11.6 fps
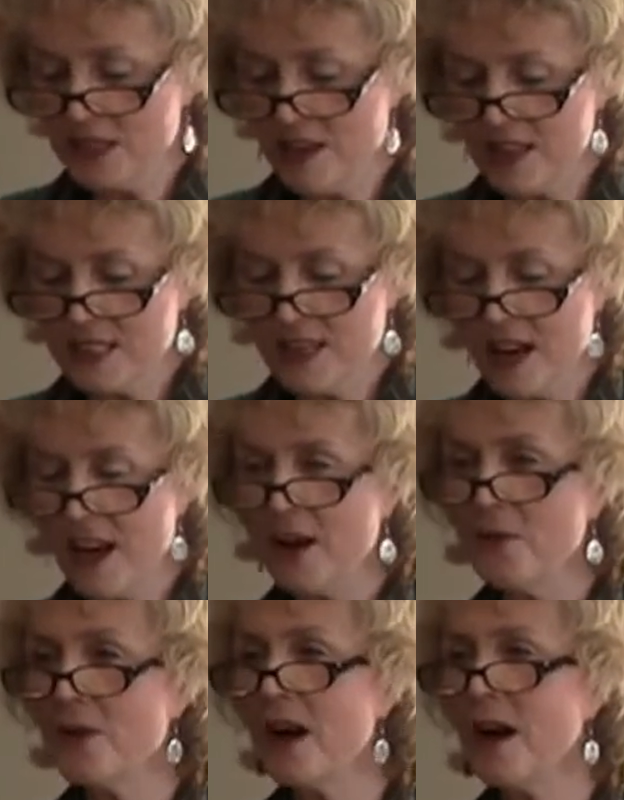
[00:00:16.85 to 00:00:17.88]
was
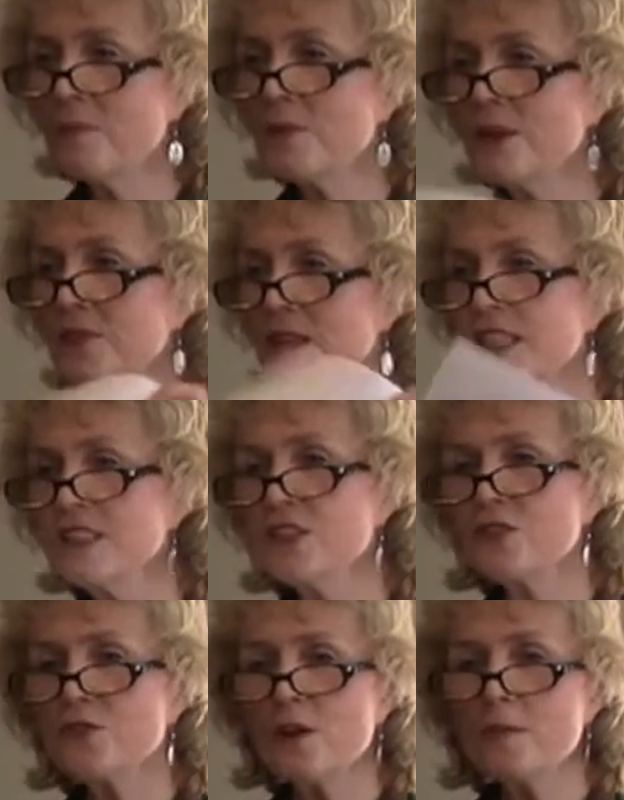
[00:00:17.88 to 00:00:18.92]
also a
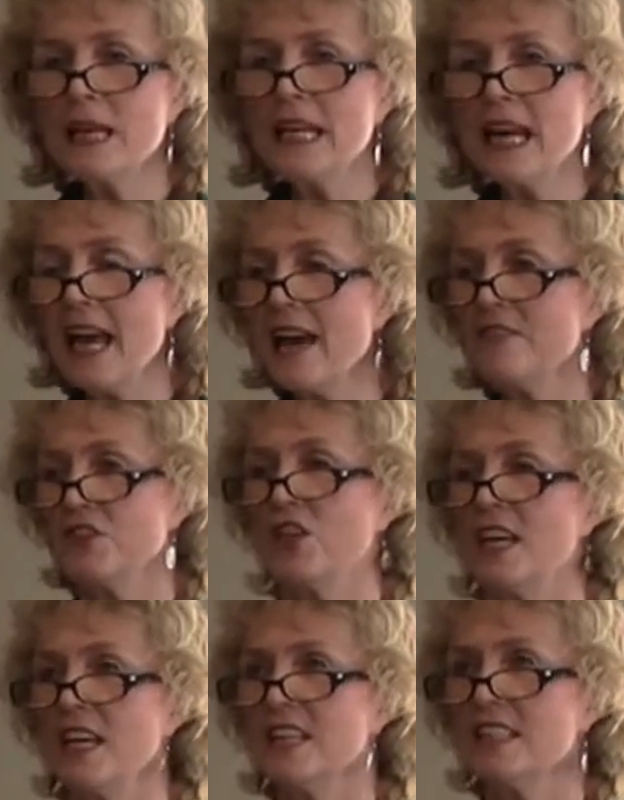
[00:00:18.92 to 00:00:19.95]
privilege for me to have a
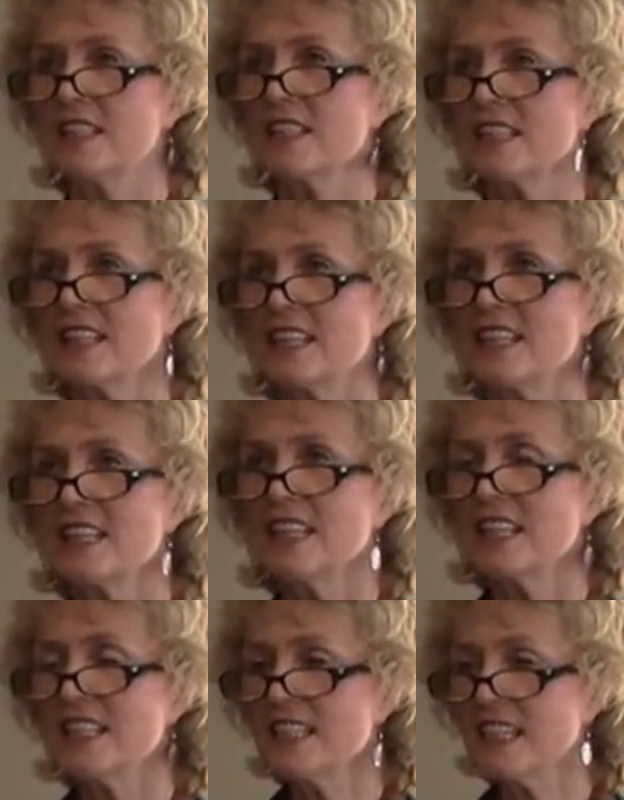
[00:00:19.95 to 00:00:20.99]
chance
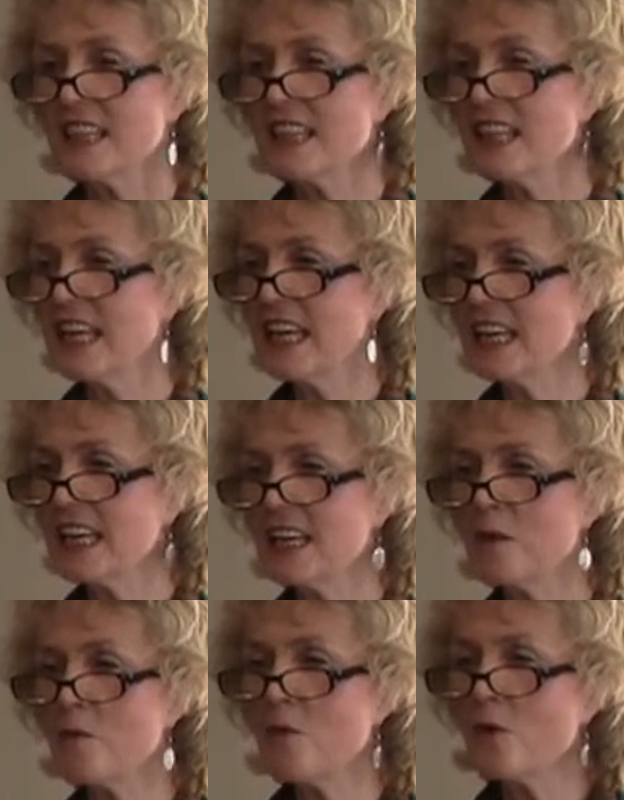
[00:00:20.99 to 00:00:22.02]
to think
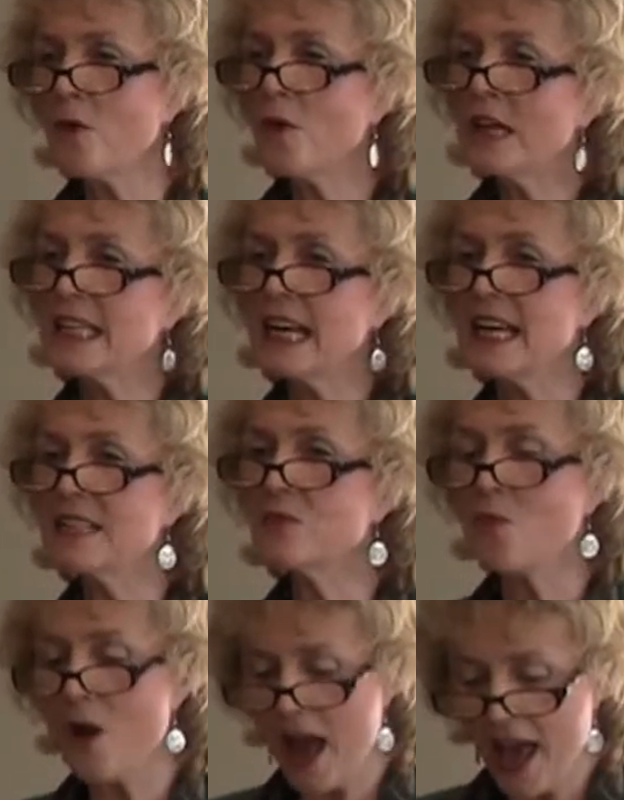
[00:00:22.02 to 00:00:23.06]
in a more
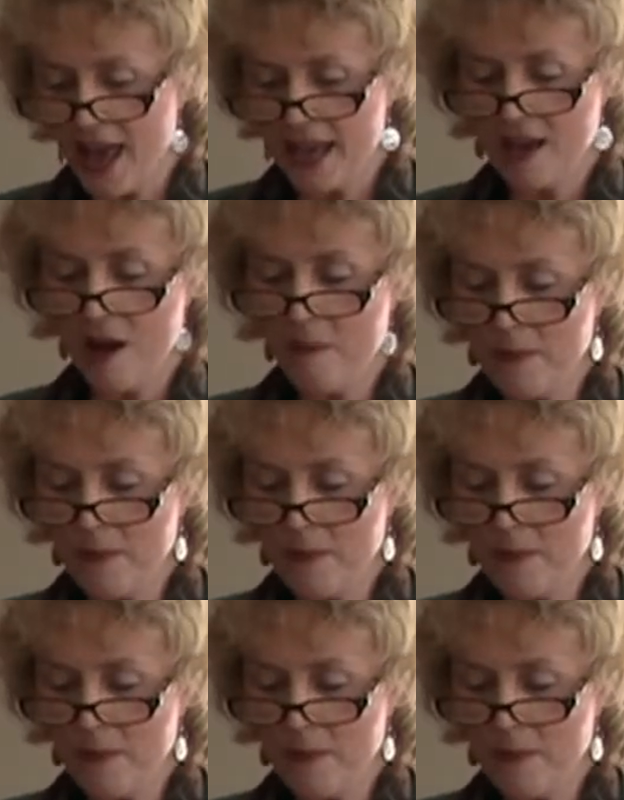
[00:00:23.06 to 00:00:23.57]
organized way